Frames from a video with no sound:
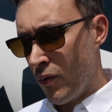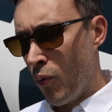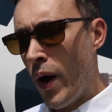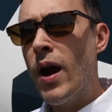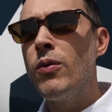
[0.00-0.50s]

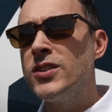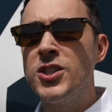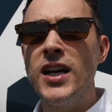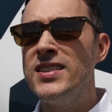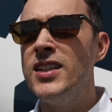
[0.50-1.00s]
Where was
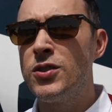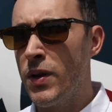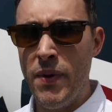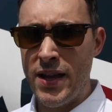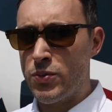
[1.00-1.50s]
Jesse's
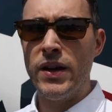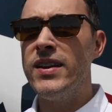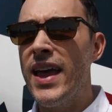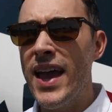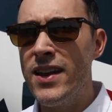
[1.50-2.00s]
remains? Where
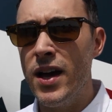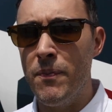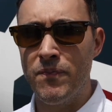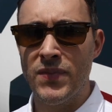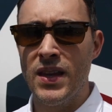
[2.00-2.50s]
did they end up?
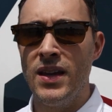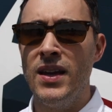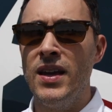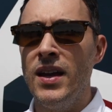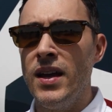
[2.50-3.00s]

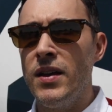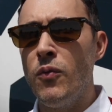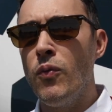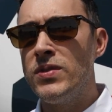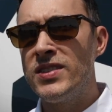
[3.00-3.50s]

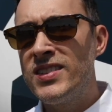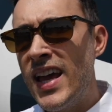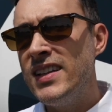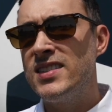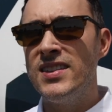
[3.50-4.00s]

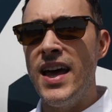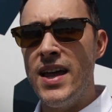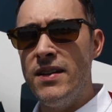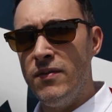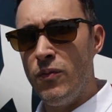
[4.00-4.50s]
Since
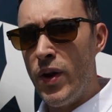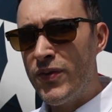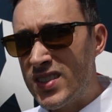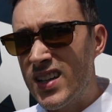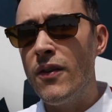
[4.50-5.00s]
then, we've
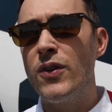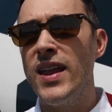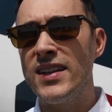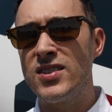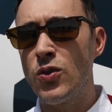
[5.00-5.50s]
discovered
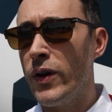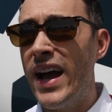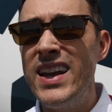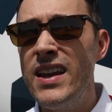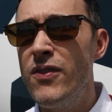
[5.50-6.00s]
that story.
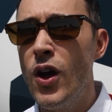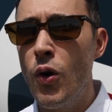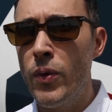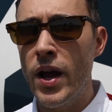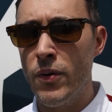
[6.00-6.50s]
I didn't even know
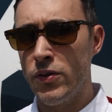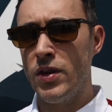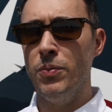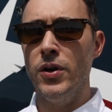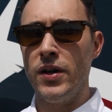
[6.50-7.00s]
it when I wrote
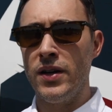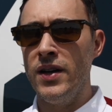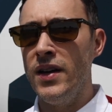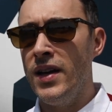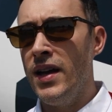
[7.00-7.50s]
the book.
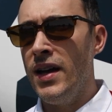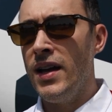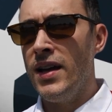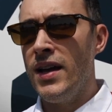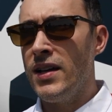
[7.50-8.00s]

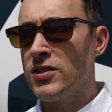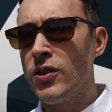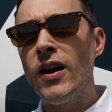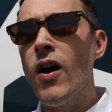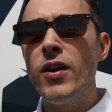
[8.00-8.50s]
So
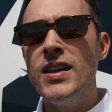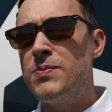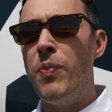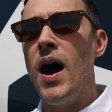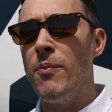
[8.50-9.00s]
there are these
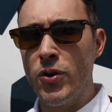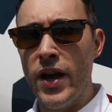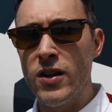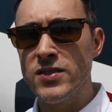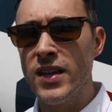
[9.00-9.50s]
bomb
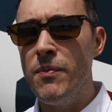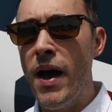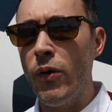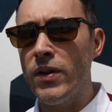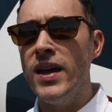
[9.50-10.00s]
craters on the
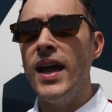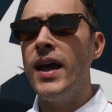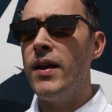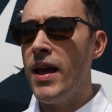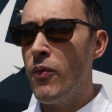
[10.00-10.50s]
mountain,
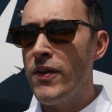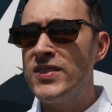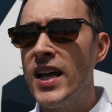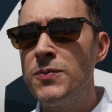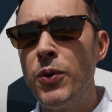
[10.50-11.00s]
and we've
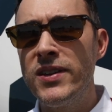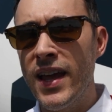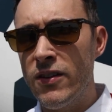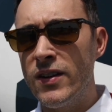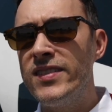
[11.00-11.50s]
since put
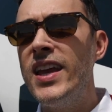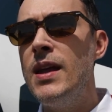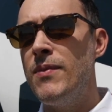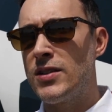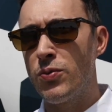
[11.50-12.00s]
together a
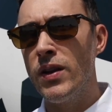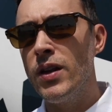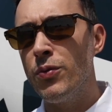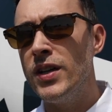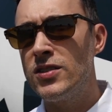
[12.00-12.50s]
team that's
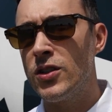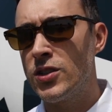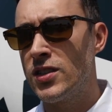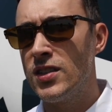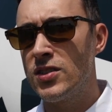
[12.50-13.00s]
really
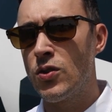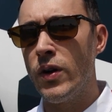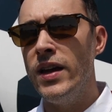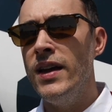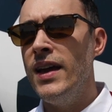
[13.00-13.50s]
researched this
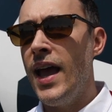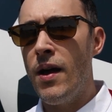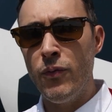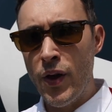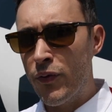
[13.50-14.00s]
story,
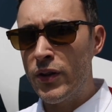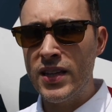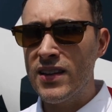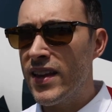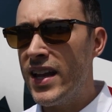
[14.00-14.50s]
and we've looked
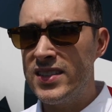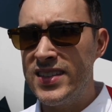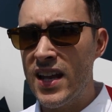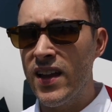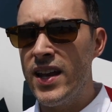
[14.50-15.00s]
at the latest
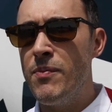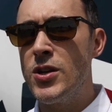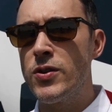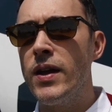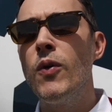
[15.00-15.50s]
satellite
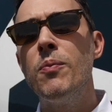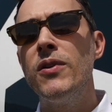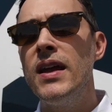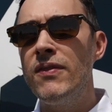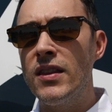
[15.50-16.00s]
imagery, and we
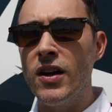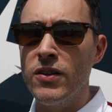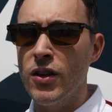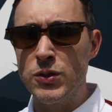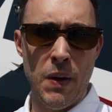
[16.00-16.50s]
believe that
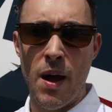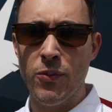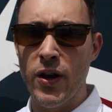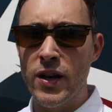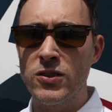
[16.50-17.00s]
those bomb
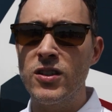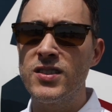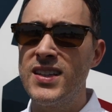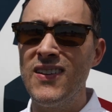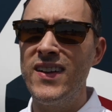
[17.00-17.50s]
craters are
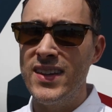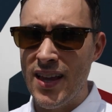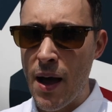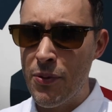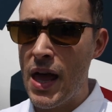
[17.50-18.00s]
still on the
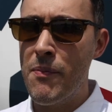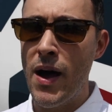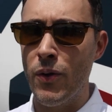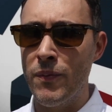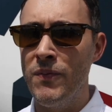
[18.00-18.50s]
top of that
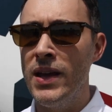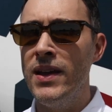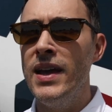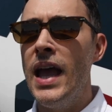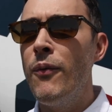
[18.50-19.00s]
mountain.
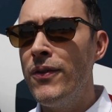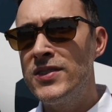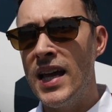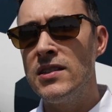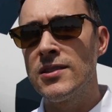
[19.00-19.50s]
And we've
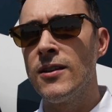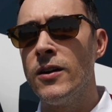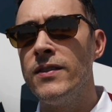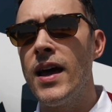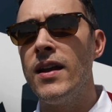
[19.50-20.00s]
since
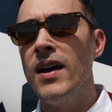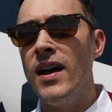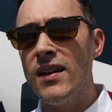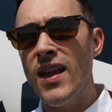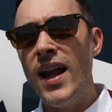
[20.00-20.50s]
learned that
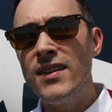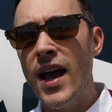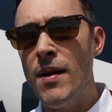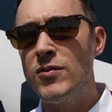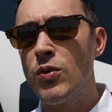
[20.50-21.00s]
a lot of
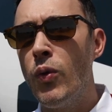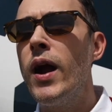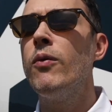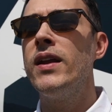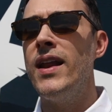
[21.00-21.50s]
times,
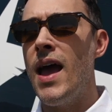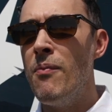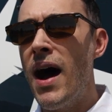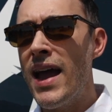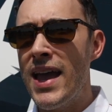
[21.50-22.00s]
where would an
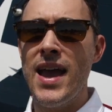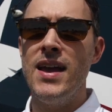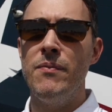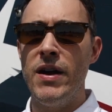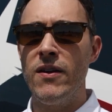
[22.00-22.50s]

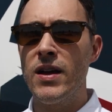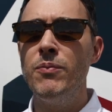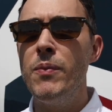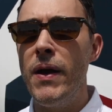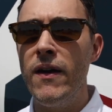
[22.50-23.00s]
MIA American
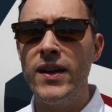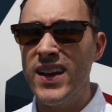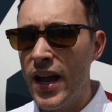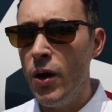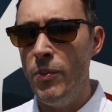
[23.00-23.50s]
be buried,
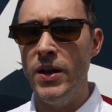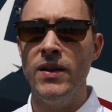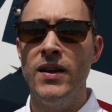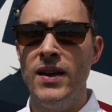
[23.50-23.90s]
an airman?